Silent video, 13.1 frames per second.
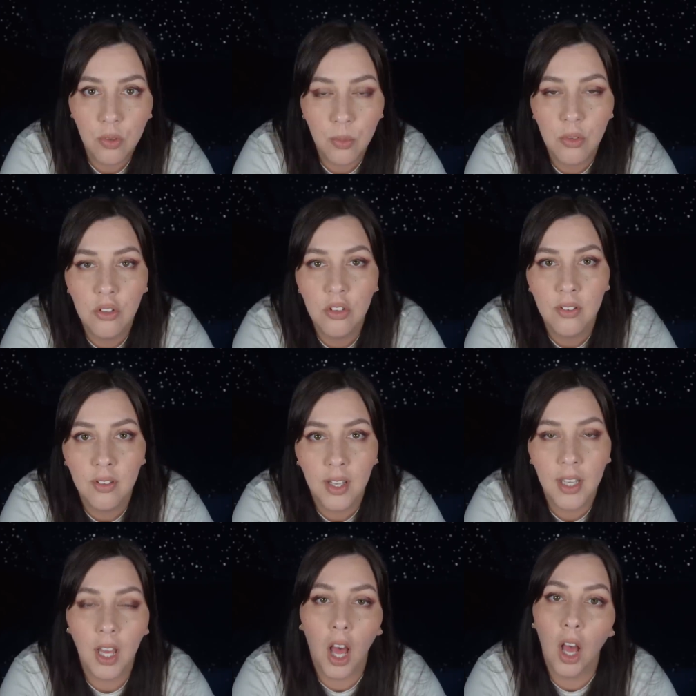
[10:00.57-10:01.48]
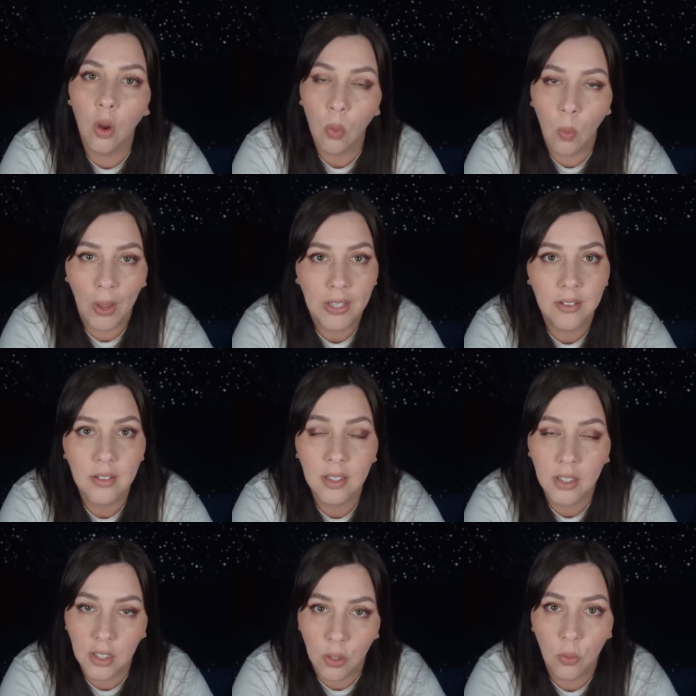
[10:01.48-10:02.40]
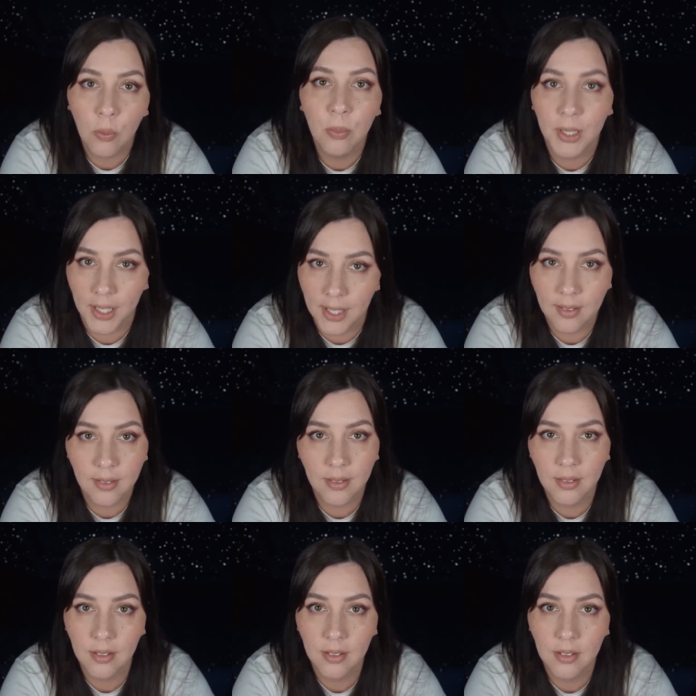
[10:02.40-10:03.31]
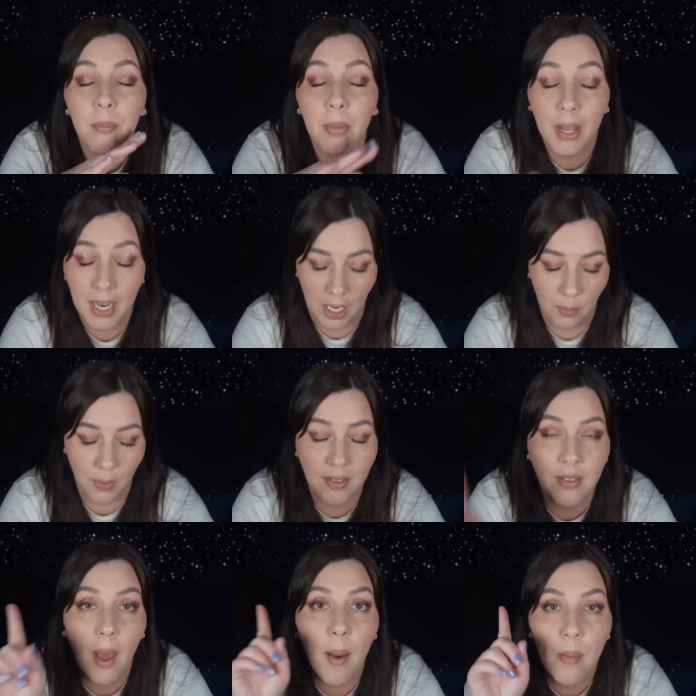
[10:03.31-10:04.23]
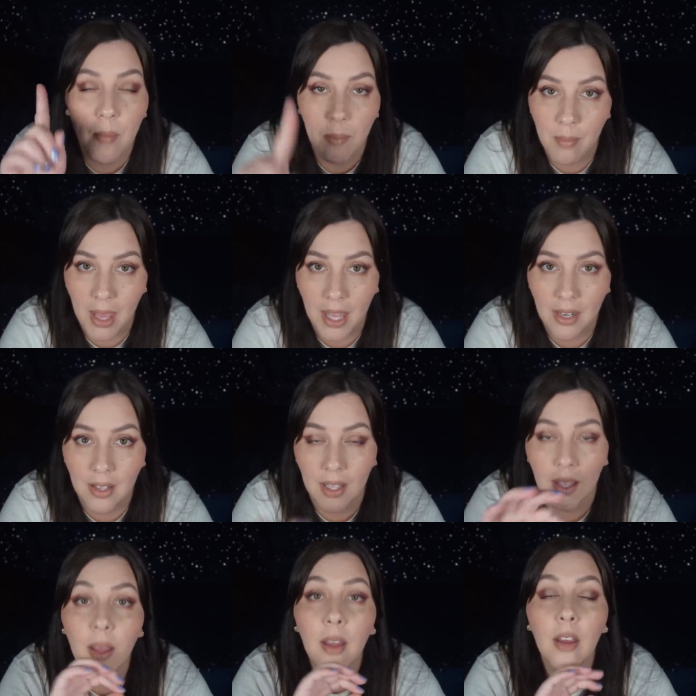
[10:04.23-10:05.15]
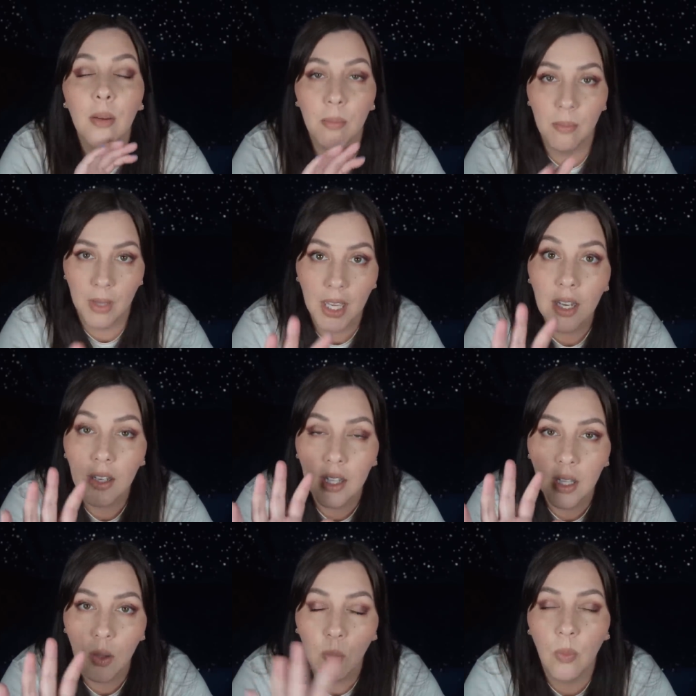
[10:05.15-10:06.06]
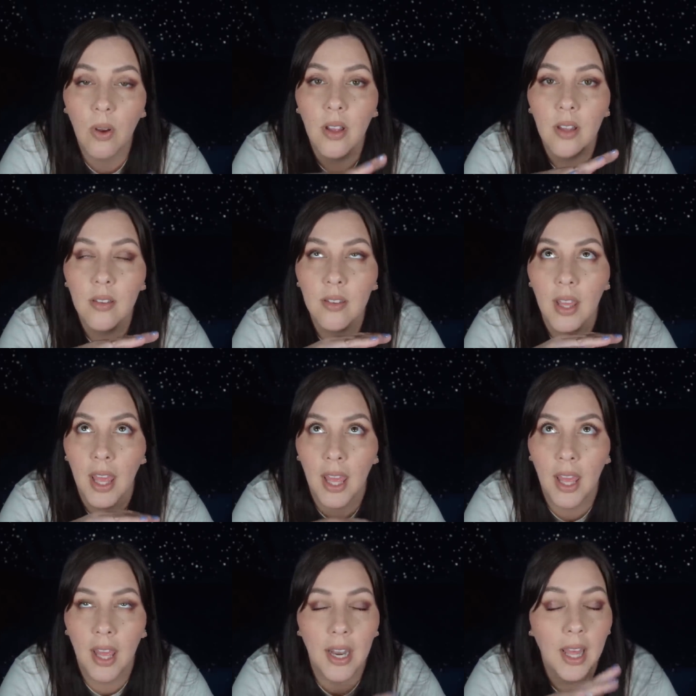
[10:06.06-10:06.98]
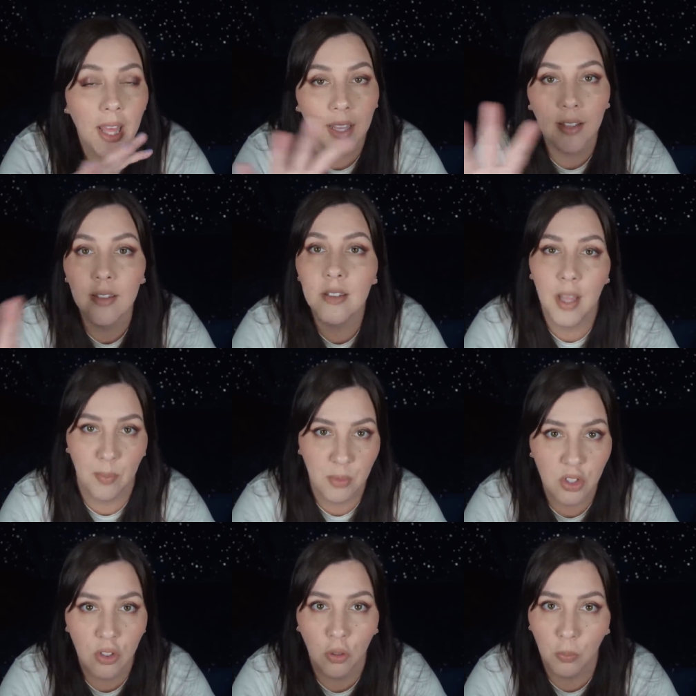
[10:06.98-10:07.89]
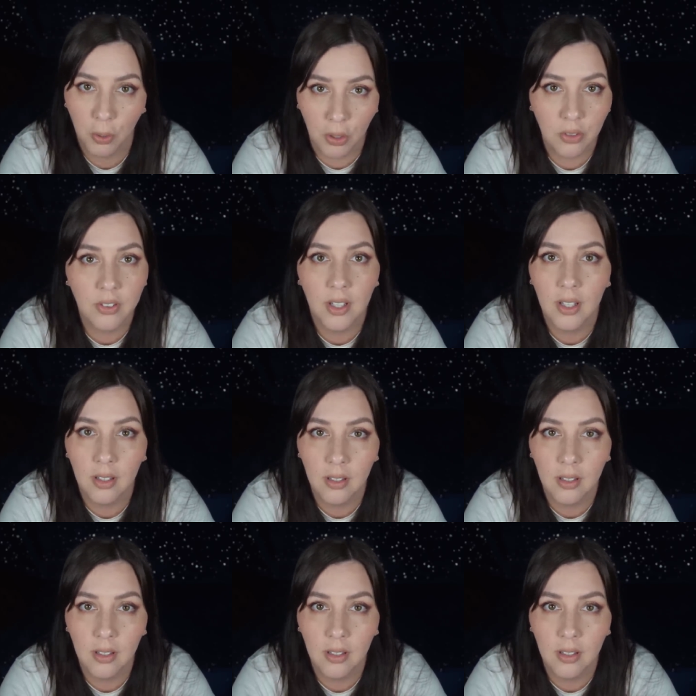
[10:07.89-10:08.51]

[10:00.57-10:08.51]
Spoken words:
It was just like a quaint, cute place. But anyways, Mandy. Mandy was an exceptional person.